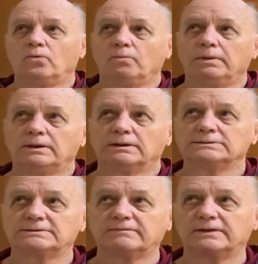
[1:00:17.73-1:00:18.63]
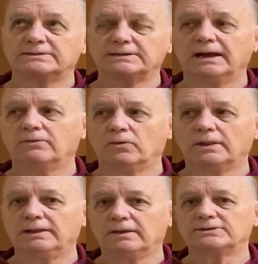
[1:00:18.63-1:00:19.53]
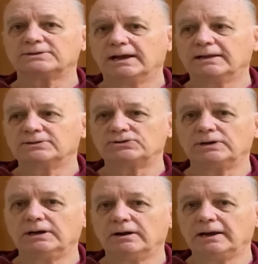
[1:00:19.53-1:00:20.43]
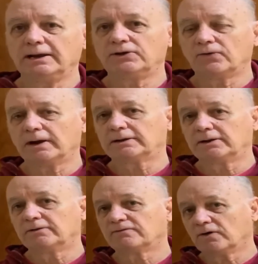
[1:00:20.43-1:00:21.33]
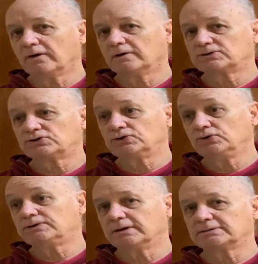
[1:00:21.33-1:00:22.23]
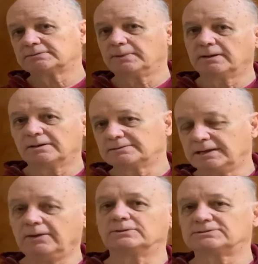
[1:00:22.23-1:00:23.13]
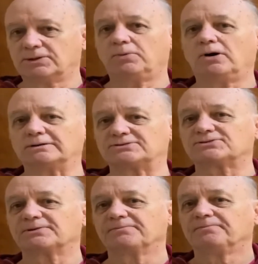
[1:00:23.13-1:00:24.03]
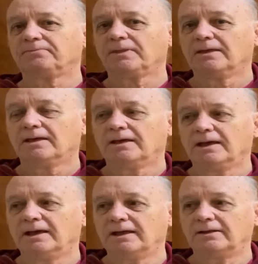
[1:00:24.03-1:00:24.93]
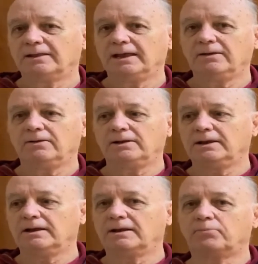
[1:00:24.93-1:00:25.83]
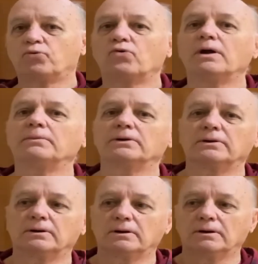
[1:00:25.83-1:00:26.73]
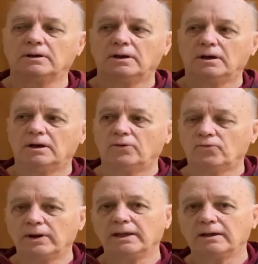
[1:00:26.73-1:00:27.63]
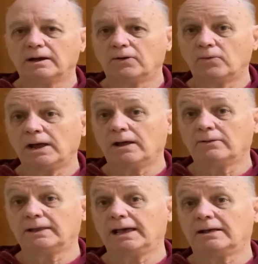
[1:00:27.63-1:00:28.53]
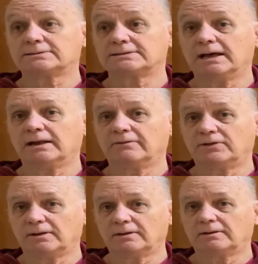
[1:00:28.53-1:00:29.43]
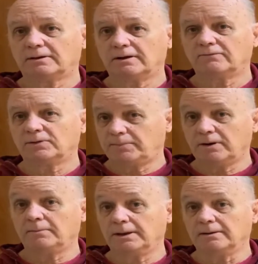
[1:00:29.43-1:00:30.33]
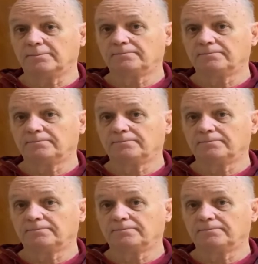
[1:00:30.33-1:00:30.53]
Because of the site, one of the other site engineer, he directed the first 2 tests because he was the boss. And they did a perimeter ring around the outside of the pyramid.